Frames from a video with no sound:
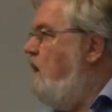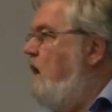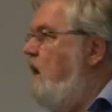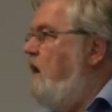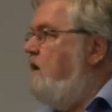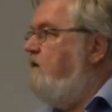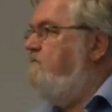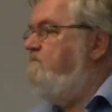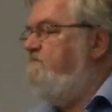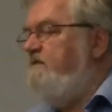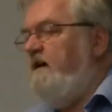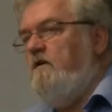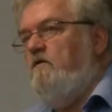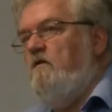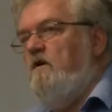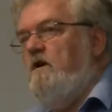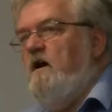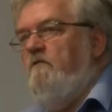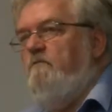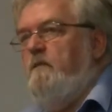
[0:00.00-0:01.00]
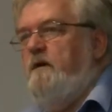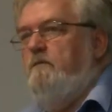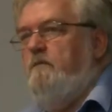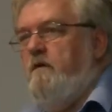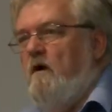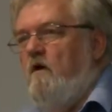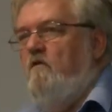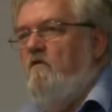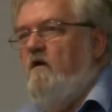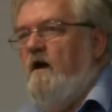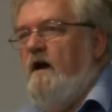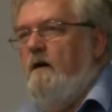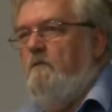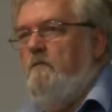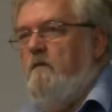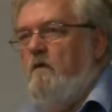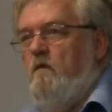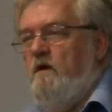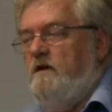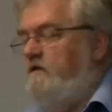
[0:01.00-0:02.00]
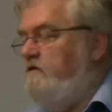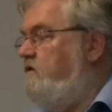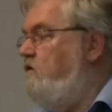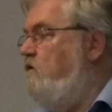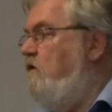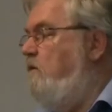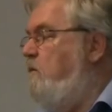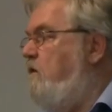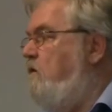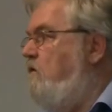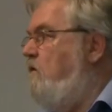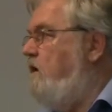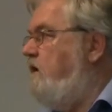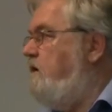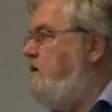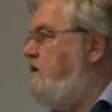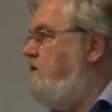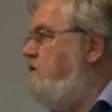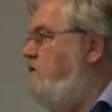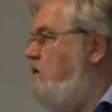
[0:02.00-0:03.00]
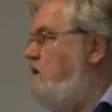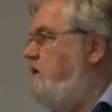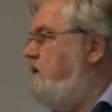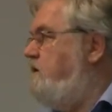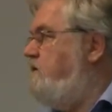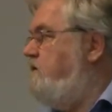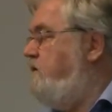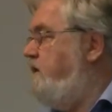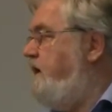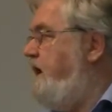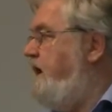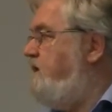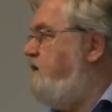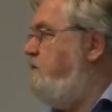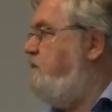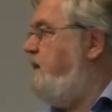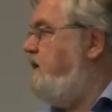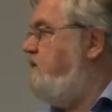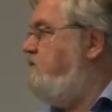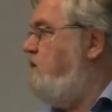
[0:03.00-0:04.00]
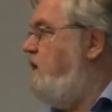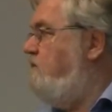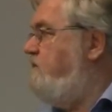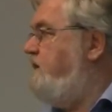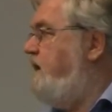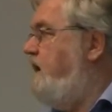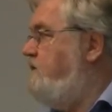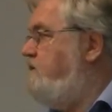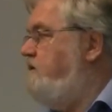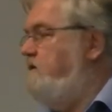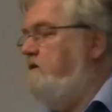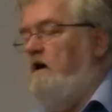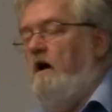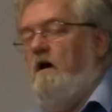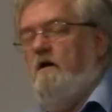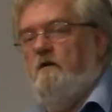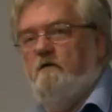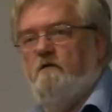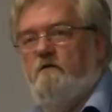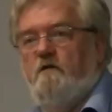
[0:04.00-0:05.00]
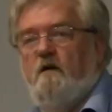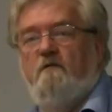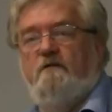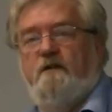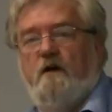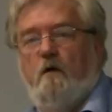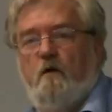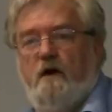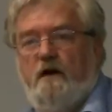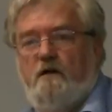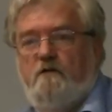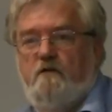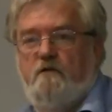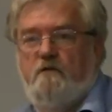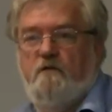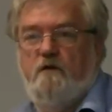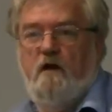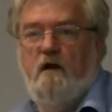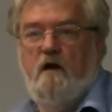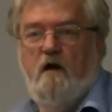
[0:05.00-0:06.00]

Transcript: on a federal government program. The school board in New Orleans only had to pay $12,000 of their wages.